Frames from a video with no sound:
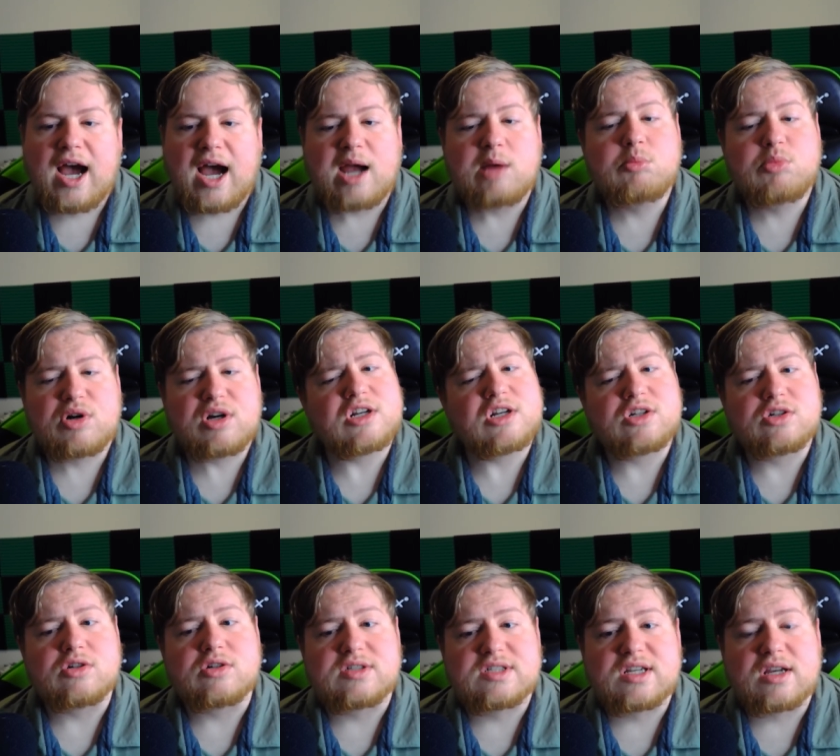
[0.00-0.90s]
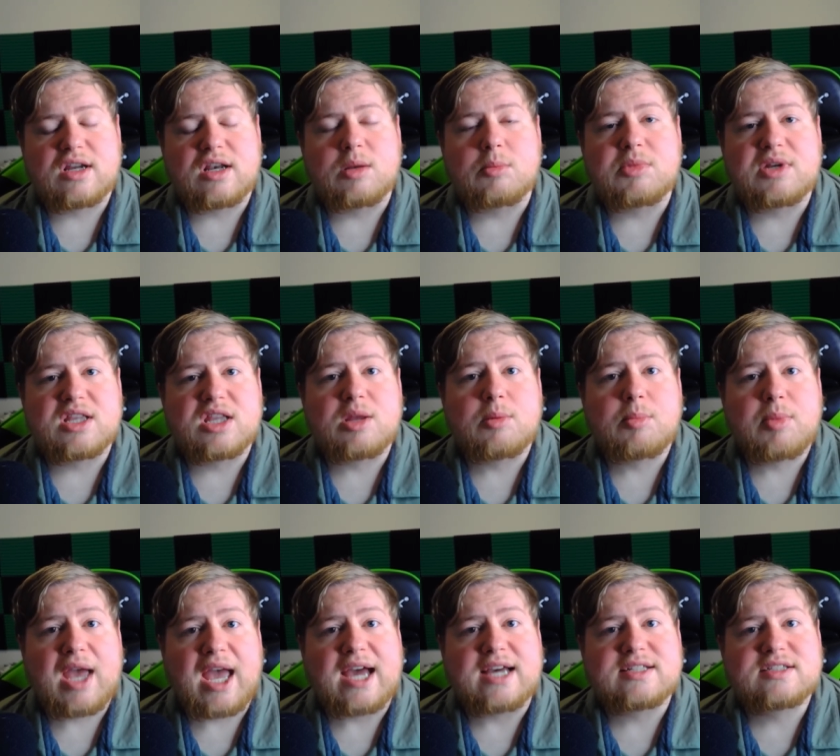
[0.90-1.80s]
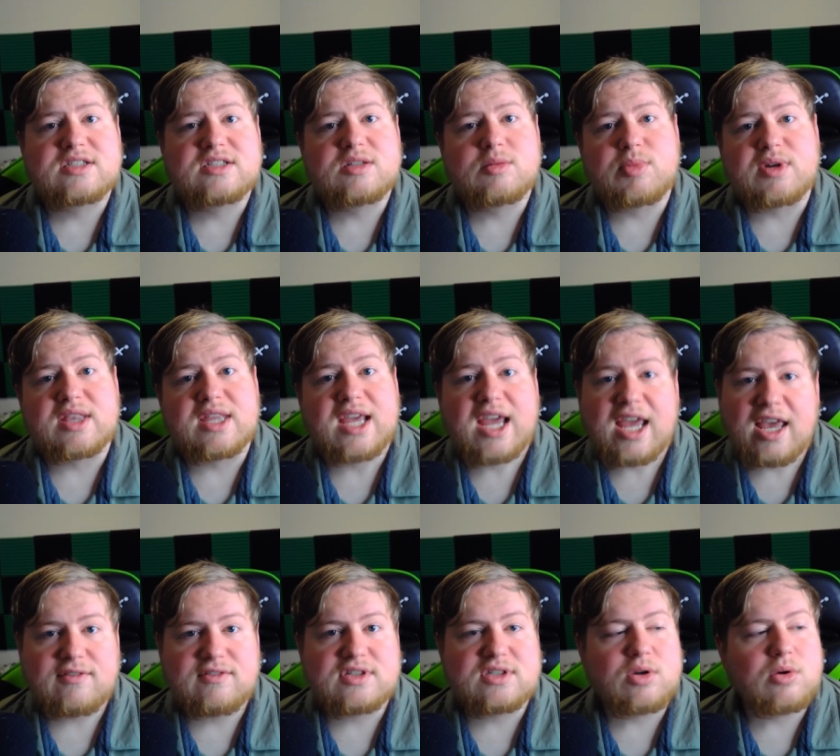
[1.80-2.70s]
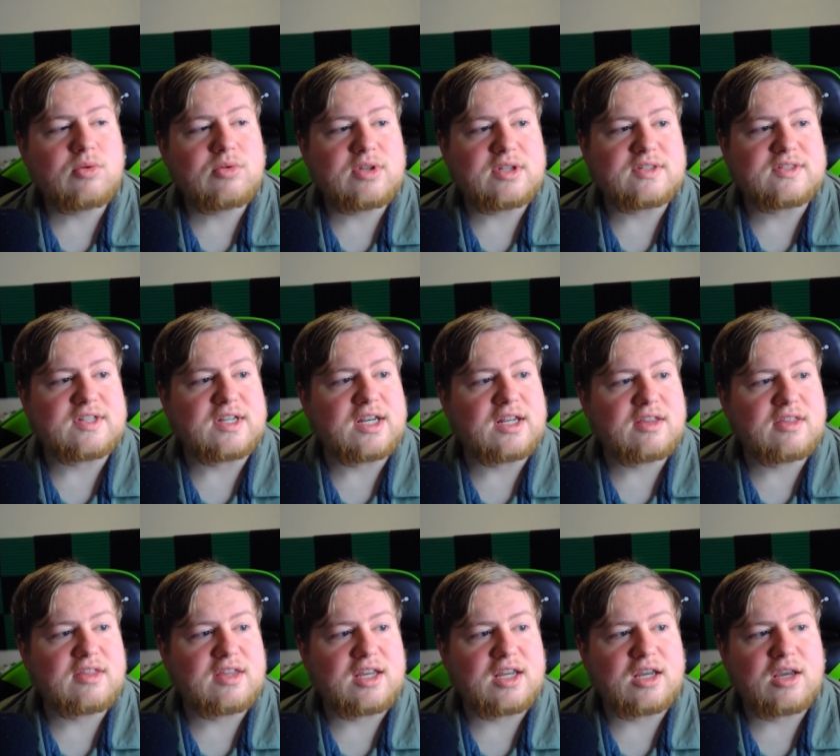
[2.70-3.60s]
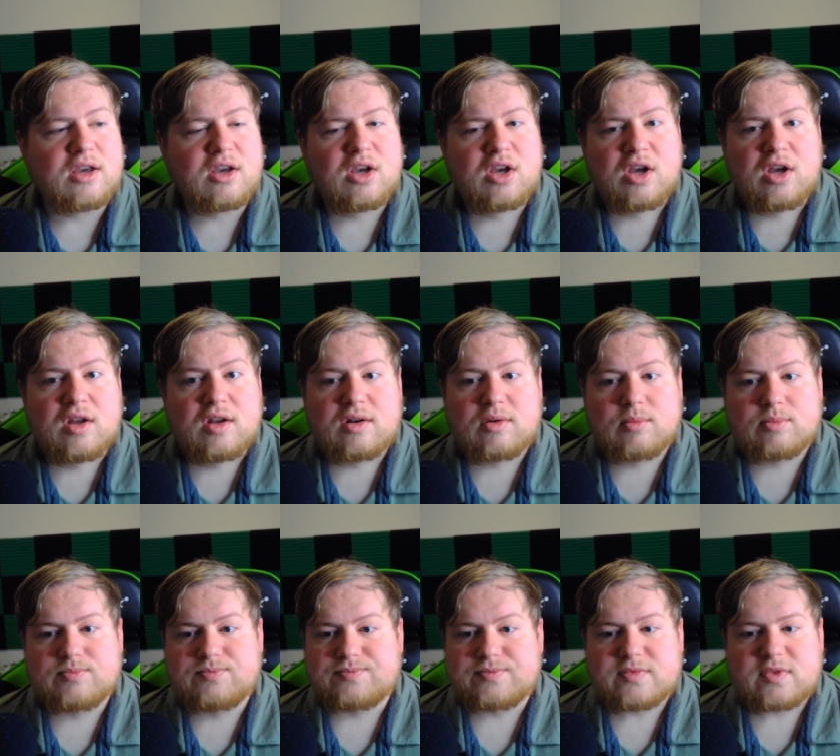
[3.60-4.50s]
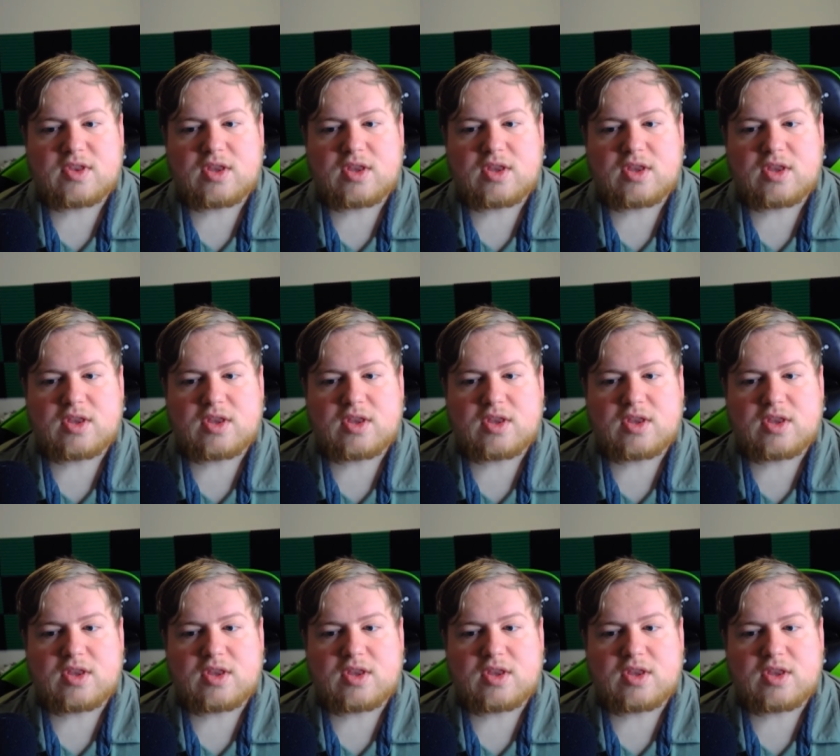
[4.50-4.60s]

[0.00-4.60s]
I'm pretty sure it's going to be in the past, but they haven't told us anything. Hmm.